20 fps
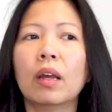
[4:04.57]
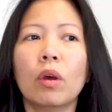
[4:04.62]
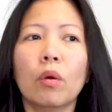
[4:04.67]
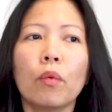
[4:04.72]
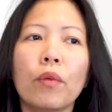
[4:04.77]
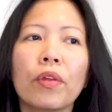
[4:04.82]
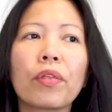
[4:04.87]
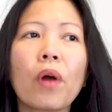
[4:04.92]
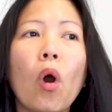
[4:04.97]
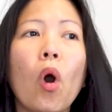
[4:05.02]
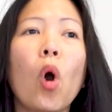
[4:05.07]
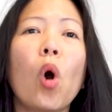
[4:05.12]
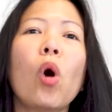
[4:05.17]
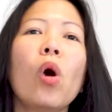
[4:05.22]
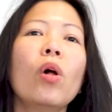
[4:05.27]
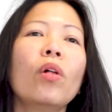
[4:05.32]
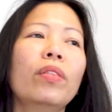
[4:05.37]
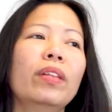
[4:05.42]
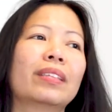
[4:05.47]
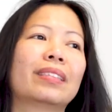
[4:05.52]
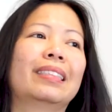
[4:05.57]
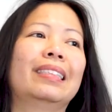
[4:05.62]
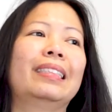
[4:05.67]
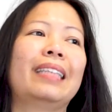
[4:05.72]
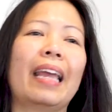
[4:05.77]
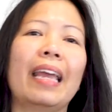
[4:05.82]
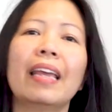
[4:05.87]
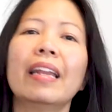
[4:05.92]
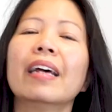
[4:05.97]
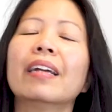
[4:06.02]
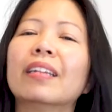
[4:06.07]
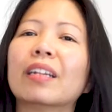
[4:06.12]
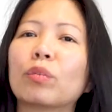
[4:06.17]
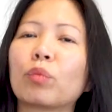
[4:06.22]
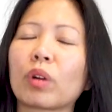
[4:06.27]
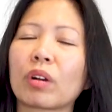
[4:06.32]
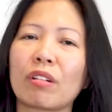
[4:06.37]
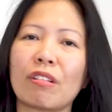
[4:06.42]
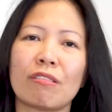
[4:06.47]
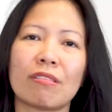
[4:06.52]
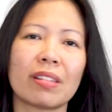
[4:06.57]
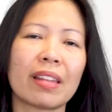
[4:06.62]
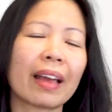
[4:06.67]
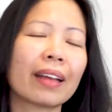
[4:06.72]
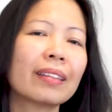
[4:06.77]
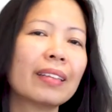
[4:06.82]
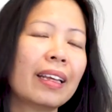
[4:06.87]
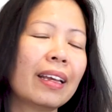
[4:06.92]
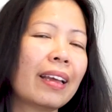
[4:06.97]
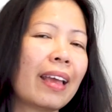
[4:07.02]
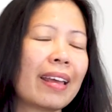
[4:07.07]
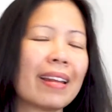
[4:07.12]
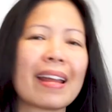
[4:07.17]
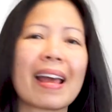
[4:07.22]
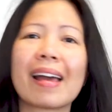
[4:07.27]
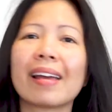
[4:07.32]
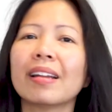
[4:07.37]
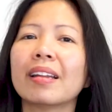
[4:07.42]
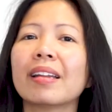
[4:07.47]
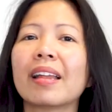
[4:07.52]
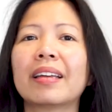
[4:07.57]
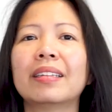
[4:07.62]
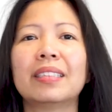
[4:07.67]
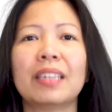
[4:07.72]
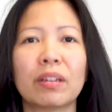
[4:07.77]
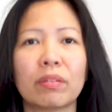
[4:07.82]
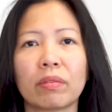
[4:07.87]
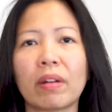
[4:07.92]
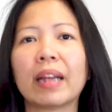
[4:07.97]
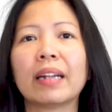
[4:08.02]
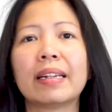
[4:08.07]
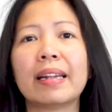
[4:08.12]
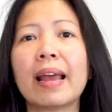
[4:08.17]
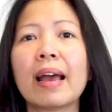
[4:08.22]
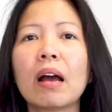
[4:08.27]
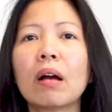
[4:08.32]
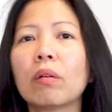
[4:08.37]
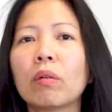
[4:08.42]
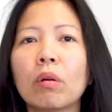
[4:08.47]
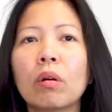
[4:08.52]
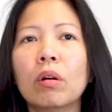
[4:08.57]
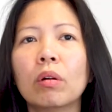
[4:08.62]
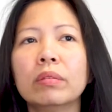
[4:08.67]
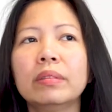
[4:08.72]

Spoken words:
With all this data that we're collecting and analyzing right now,